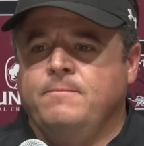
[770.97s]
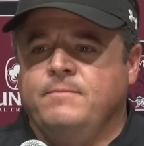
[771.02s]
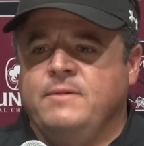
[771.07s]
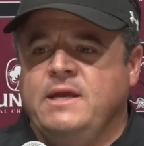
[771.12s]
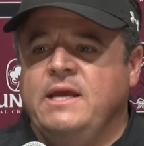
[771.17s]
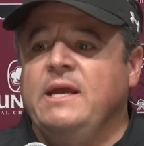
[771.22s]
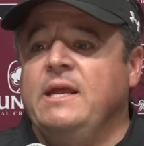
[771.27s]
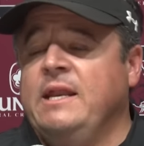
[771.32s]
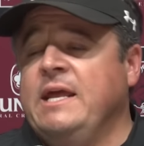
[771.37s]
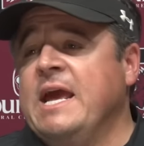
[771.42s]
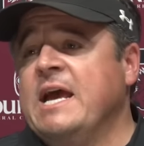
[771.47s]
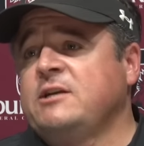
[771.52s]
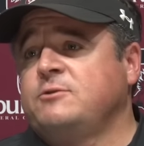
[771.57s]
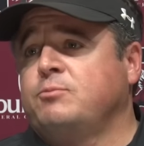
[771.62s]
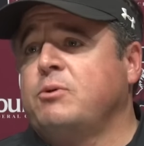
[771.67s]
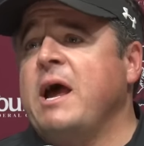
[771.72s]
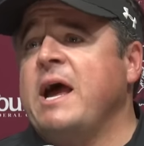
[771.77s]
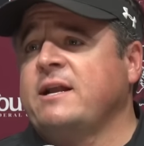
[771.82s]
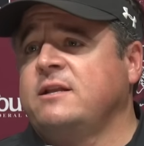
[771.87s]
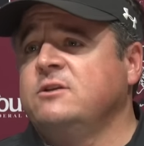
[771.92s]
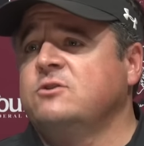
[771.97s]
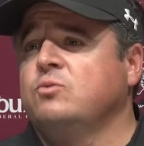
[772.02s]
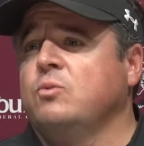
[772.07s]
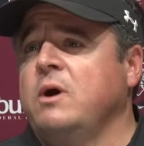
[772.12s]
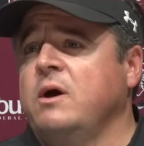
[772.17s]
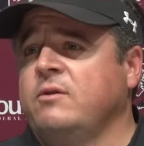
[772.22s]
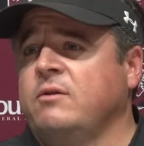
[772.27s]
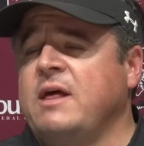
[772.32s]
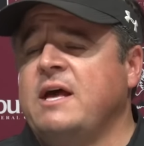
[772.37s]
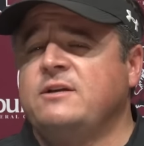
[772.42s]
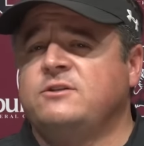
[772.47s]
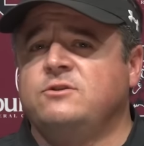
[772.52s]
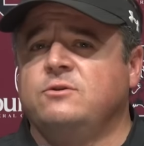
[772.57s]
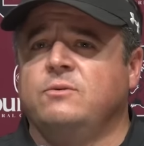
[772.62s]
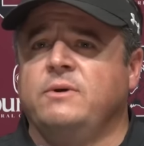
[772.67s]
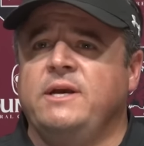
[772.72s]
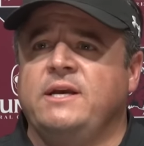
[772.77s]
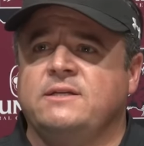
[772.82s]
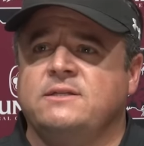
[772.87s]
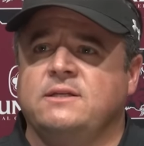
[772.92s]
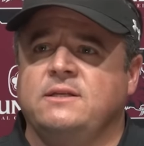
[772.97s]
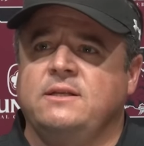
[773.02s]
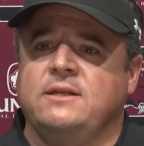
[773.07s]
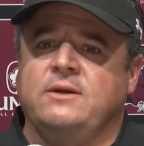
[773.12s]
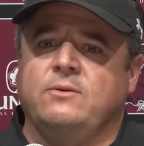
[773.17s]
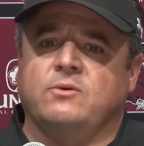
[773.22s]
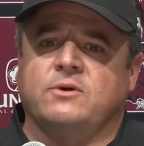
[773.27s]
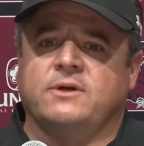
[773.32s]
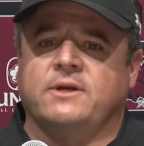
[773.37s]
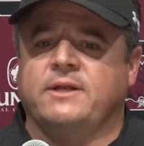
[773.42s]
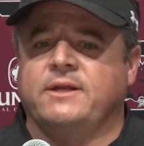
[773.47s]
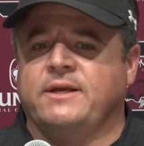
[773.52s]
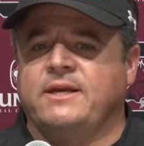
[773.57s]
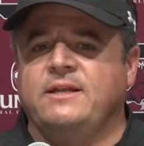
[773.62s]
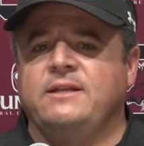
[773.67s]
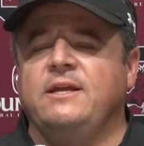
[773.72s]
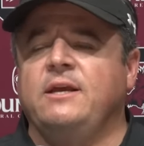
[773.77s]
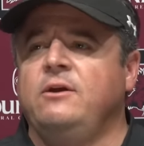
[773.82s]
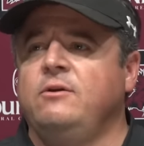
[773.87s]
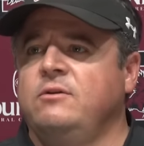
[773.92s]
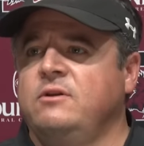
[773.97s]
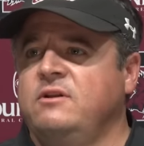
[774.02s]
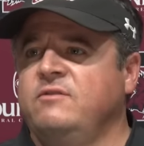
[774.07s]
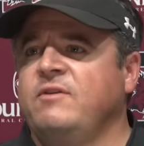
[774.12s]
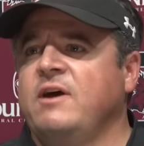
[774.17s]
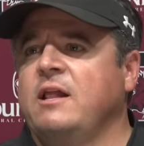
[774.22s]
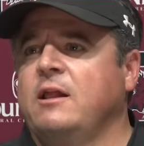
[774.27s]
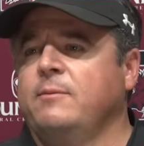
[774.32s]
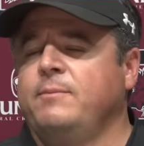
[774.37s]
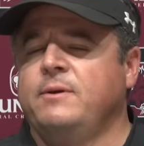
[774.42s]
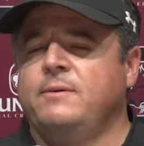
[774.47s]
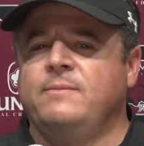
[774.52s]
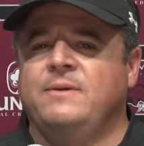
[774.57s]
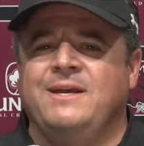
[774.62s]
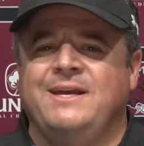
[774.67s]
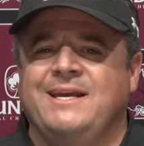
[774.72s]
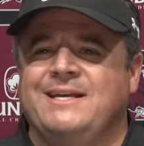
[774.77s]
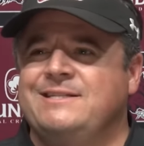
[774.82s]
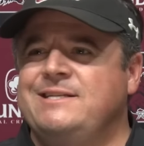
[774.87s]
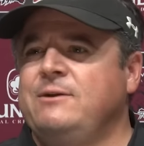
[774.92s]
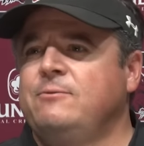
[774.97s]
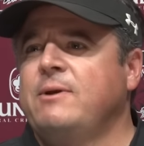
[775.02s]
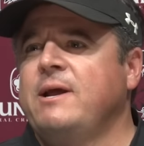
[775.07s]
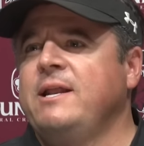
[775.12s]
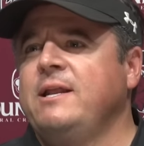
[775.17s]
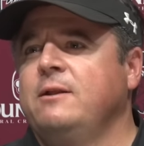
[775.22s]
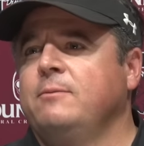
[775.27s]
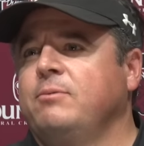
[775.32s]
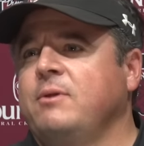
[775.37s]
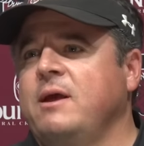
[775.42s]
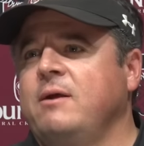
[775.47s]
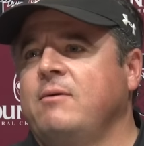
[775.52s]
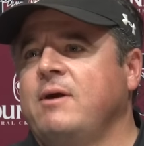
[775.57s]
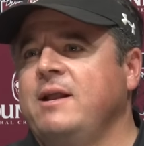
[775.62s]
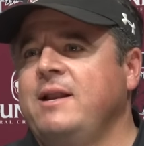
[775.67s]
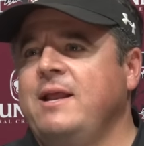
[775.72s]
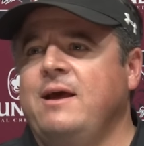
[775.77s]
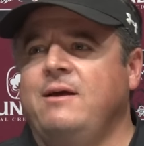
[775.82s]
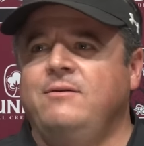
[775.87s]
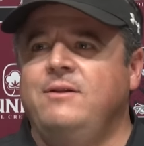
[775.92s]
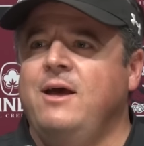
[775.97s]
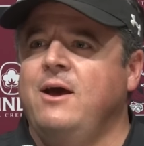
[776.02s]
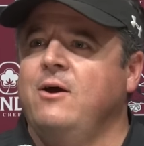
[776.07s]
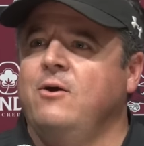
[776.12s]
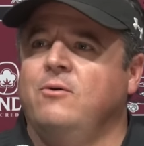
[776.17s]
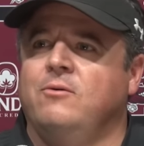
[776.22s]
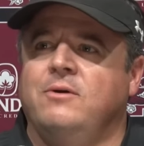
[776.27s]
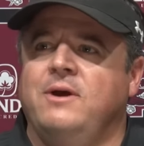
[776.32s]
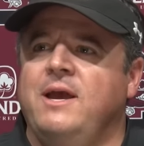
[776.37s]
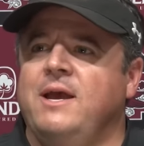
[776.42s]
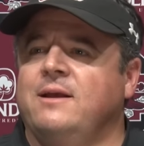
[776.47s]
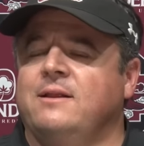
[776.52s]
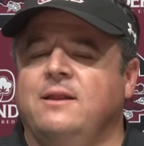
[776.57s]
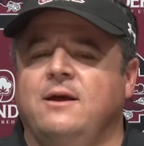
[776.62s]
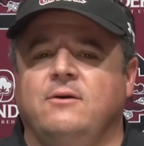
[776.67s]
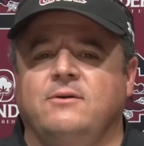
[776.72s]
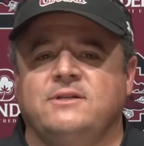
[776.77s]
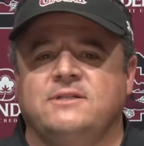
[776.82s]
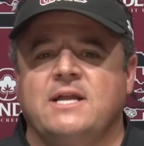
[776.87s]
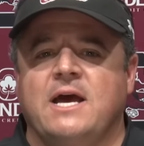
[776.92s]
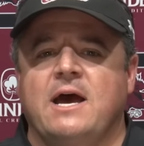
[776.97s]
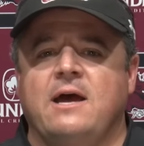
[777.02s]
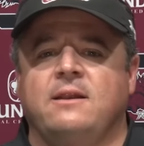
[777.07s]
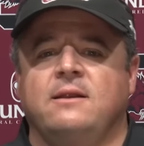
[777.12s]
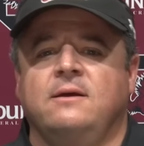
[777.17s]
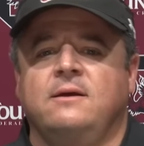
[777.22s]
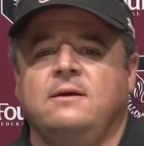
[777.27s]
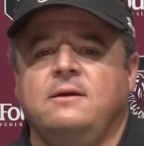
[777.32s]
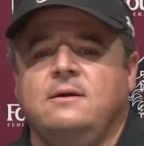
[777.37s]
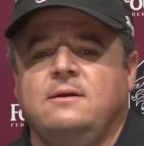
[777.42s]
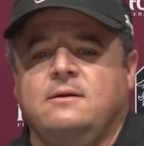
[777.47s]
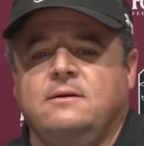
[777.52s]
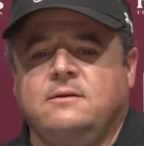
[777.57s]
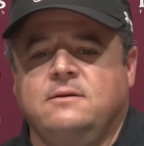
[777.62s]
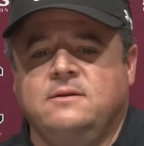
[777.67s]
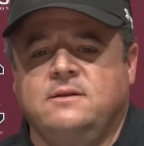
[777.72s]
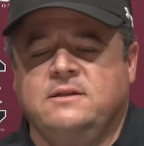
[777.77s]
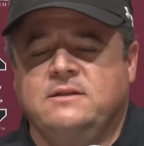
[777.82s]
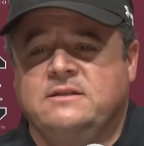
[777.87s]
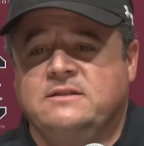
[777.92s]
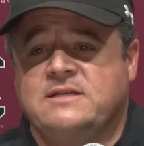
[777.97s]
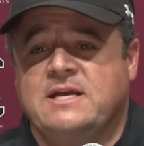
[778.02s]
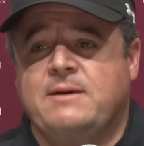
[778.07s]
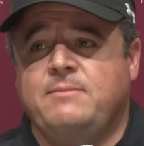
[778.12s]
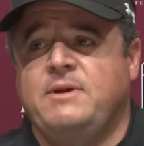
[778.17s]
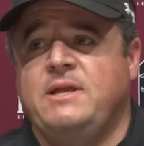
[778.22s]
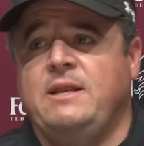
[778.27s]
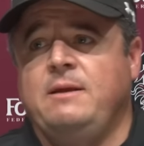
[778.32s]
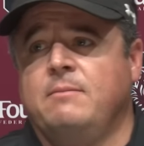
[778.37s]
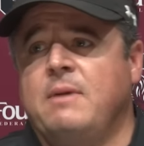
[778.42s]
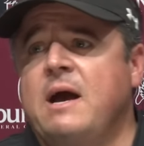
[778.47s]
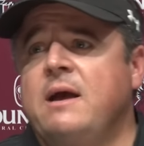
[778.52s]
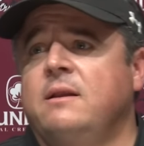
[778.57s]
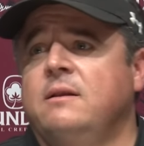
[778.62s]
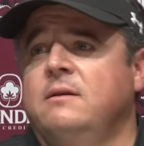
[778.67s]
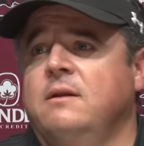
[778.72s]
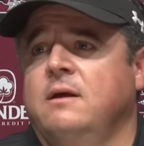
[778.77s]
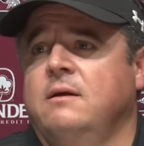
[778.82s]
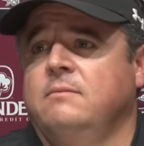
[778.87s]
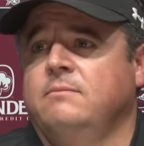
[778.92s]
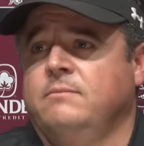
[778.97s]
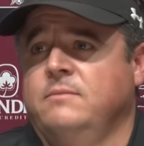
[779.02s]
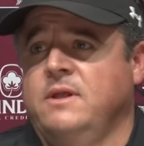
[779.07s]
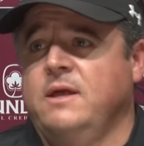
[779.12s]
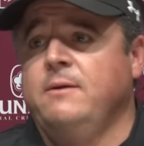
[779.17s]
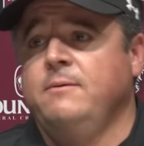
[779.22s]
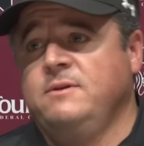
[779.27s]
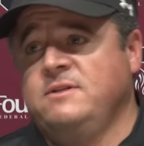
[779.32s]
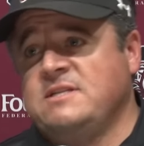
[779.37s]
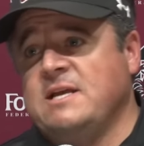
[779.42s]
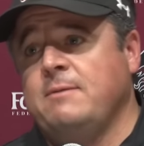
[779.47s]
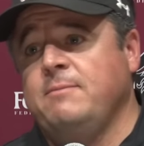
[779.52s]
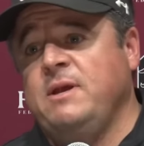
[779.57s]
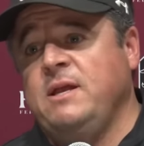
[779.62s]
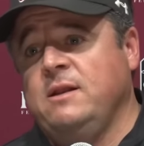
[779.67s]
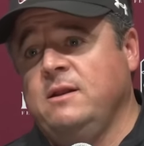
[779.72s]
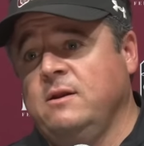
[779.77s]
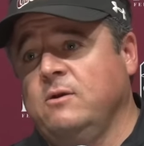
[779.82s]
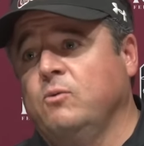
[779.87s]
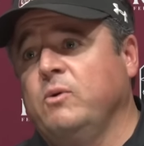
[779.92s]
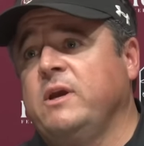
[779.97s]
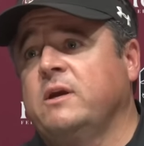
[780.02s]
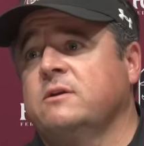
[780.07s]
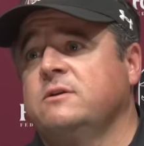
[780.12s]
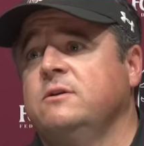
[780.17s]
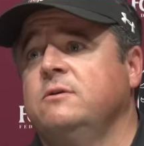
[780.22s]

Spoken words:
he has practiced well the last 2 weeks, and we're going to continue to develop him. Is he ready to play right now? No, heck no, he's not. Does that mean he might not? Does that mean in a week or